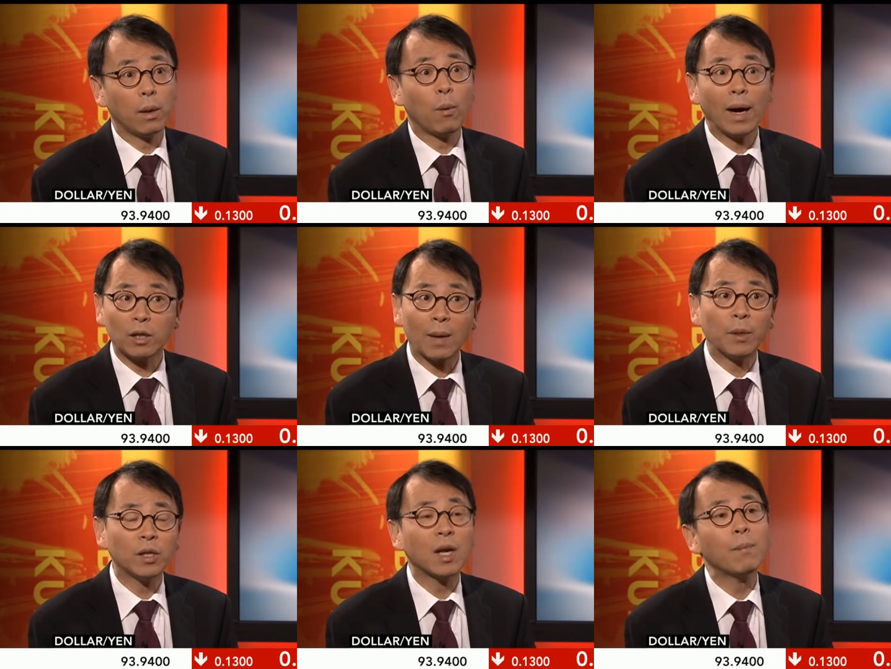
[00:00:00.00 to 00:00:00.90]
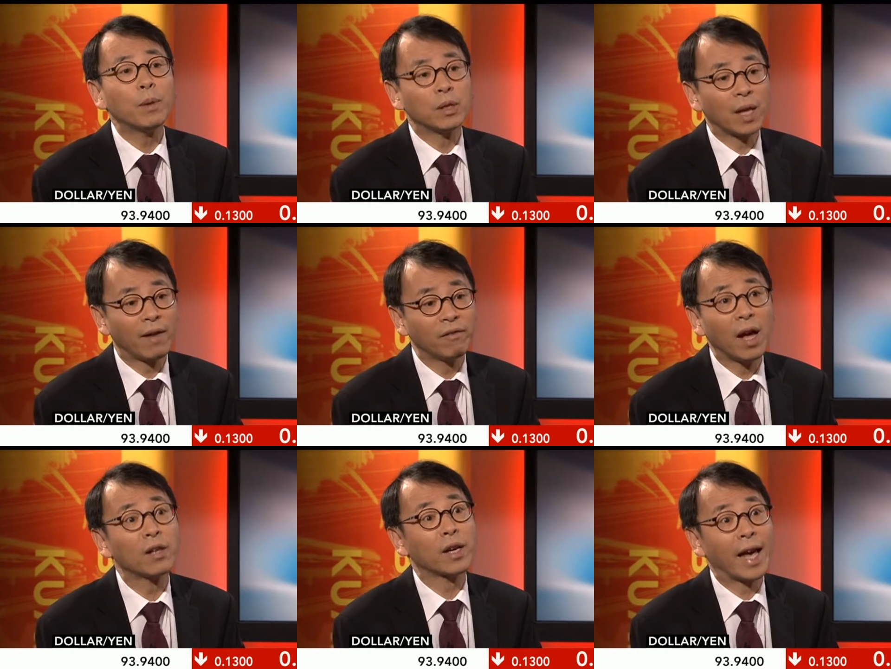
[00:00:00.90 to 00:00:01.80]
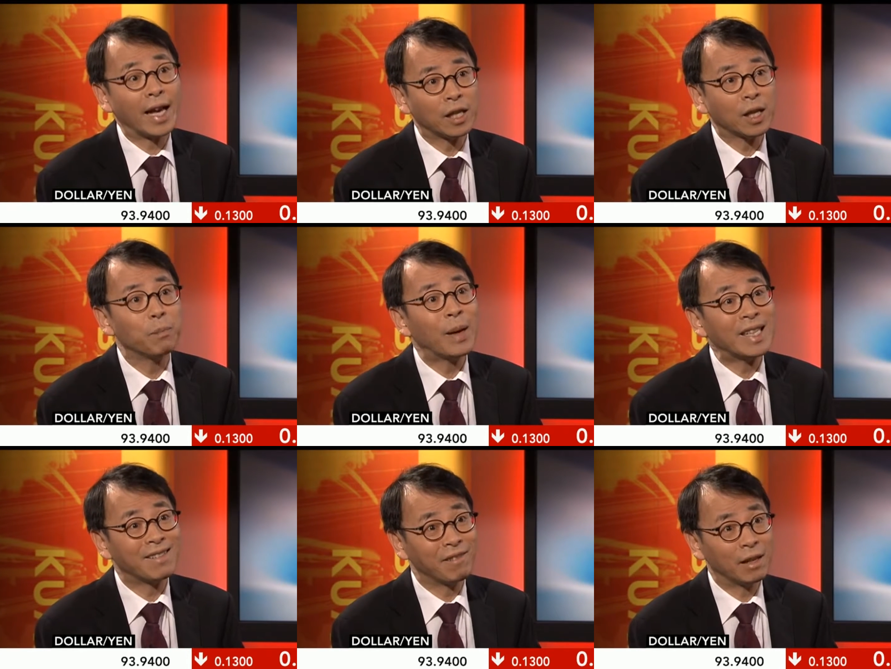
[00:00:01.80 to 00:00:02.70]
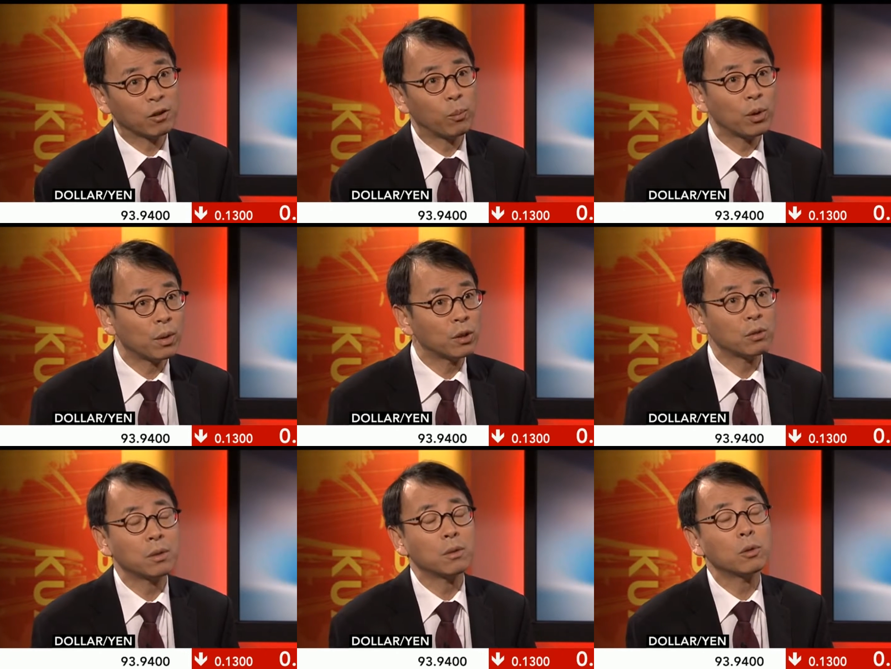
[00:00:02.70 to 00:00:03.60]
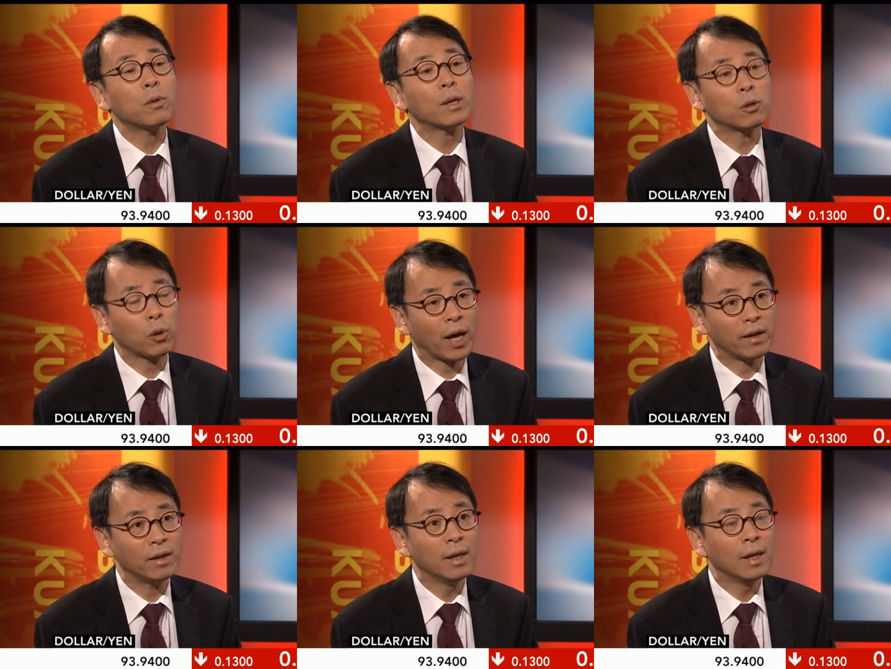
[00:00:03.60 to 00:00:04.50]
while Japanese companies have not gained the competitiveness, put these two things together,